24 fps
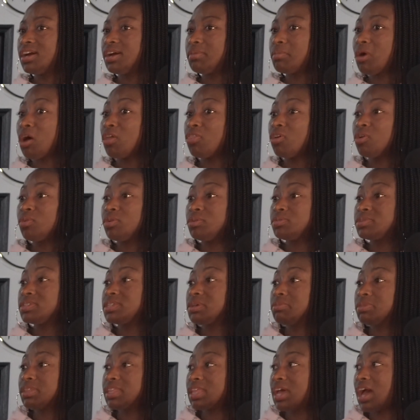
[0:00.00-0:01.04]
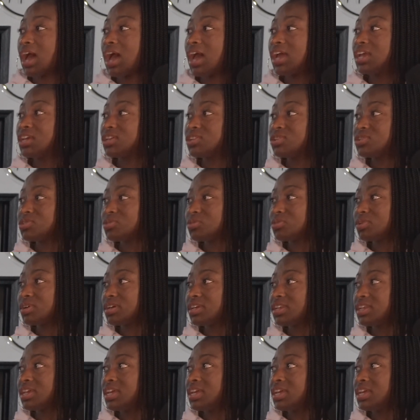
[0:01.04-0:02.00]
Although it was something that I enjoyed,